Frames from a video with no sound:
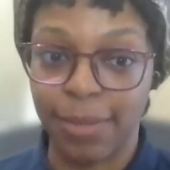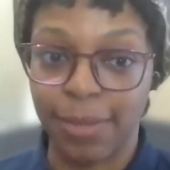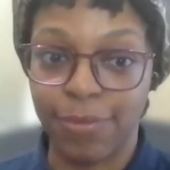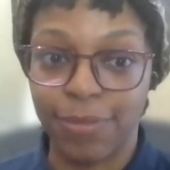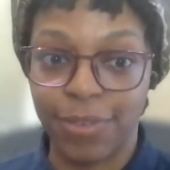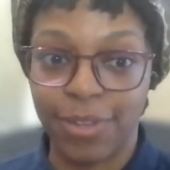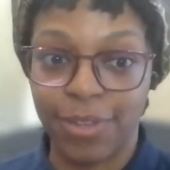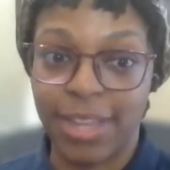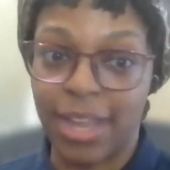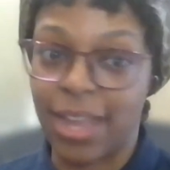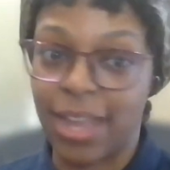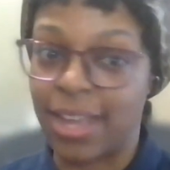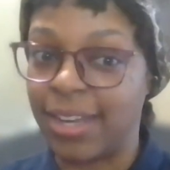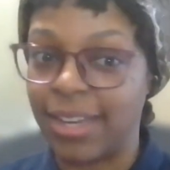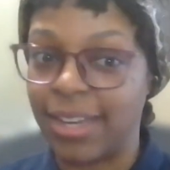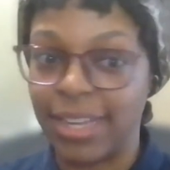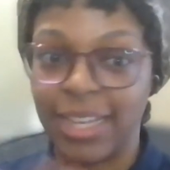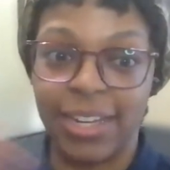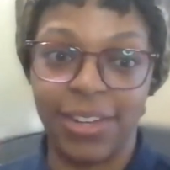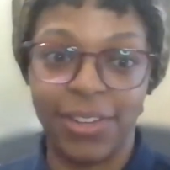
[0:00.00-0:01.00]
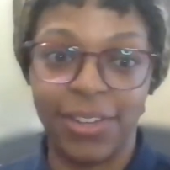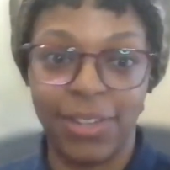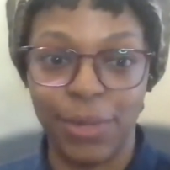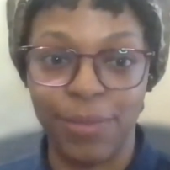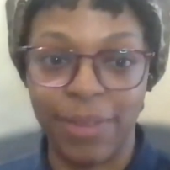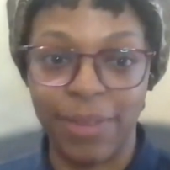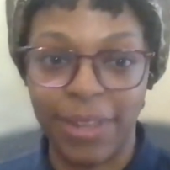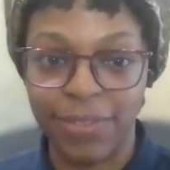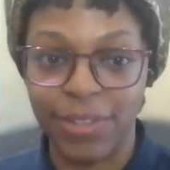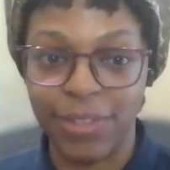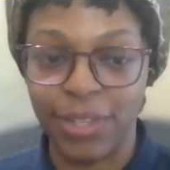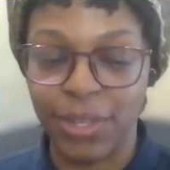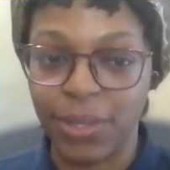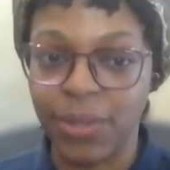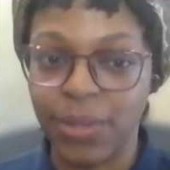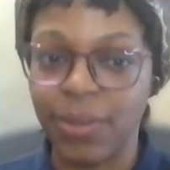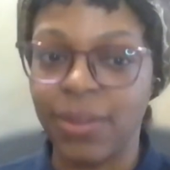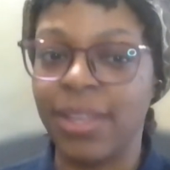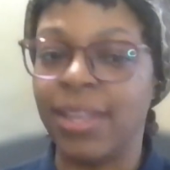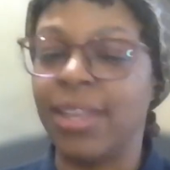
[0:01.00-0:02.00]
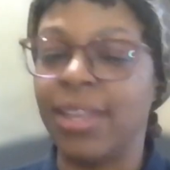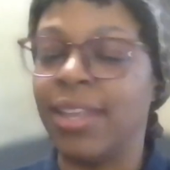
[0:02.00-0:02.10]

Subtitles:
for that yearly revenue,